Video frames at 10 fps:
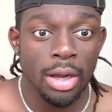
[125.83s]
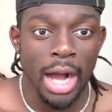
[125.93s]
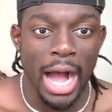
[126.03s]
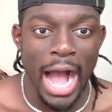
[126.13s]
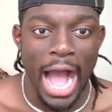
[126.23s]

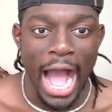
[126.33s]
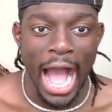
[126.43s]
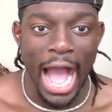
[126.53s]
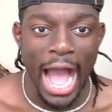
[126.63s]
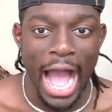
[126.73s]

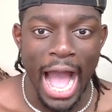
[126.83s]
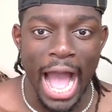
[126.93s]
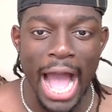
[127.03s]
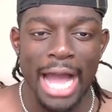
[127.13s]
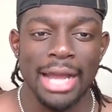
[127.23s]
Back-to-back
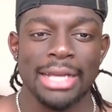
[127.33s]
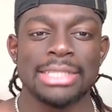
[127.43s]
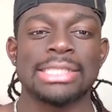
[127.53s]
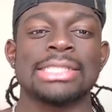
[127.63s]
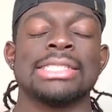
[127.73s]

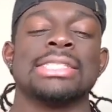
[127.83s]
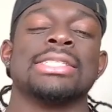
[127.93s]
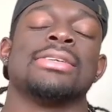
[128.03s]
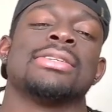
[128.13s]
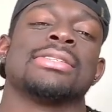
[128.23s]
monster
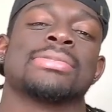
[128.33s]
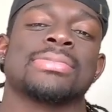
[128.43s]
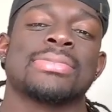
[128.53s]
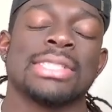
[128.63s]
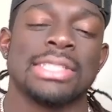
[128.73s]
plays from
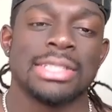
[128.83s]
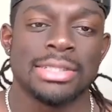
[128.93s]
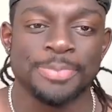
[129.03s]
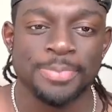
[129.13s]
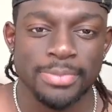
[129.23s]
this New
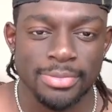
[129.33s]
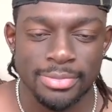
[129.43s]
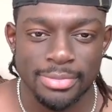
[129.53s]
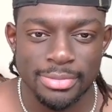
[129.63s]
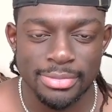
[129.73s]
England
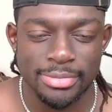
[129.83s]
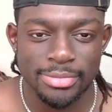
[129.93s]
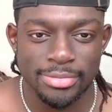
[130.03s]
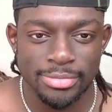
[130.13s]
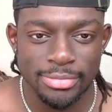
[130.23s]
defense.
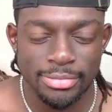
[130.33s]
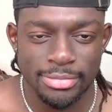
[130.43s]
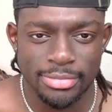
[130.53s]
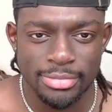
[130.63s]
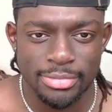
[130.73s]

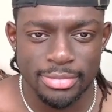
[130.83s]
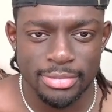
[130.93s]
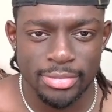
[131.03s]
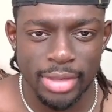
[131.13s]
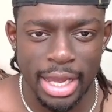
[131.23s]
Well,
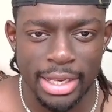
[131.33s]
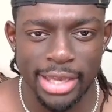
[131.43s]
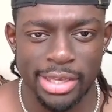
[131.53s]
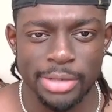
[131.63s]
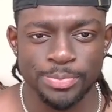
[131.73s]
first, like
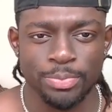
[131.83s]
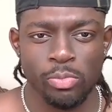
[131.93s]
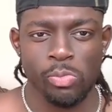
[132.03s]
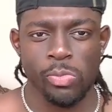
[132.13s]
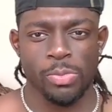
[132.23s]
you got to
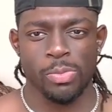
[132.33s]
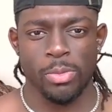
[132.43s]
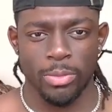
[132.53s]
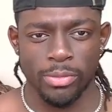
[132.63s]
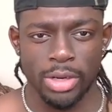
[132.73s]
be able to
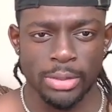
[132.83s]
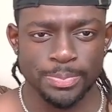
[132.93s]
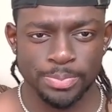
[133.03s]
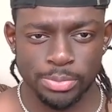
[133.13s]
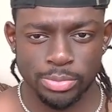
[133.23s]
protect
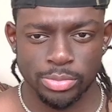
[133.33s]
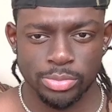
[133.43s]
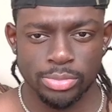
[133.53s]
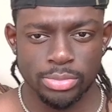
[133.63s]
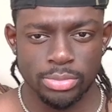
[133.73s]
and give
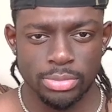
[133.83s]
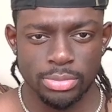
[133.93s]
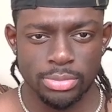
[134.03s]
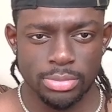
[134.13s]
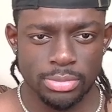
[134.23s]
Jones a
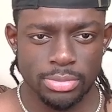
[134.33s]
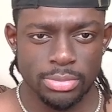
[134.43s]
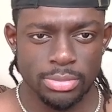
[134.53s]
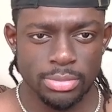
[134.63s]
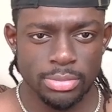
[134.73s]
chance to throw the
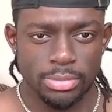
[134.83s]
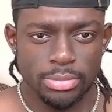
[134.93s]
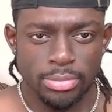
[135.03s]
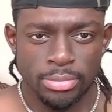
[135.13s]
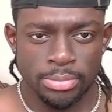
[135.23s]
football.
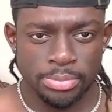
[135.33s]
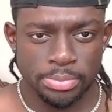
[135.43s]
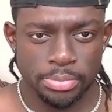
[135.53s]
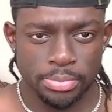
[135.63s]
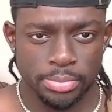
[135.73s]

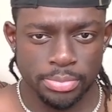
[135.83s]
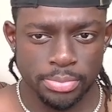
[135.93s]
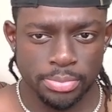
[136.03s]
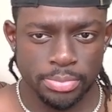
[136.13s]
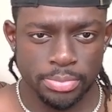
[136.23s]
Jones
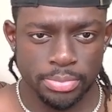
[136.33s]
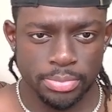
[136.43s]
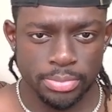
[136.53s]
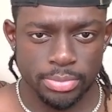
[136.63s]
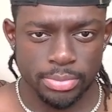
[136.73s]
on 3rd
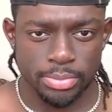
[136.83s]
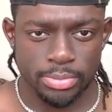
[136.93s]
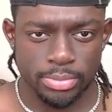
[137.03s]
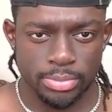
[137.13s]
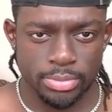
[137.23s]
and 4
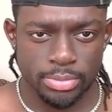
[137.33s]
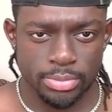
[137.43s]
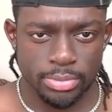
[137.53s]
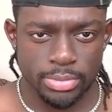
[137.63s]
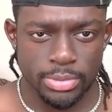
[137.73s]
over the
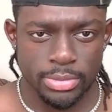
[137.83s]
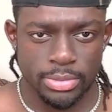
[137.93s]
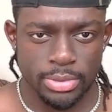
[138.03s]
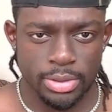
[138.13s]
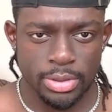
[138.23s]
middle. It's caught.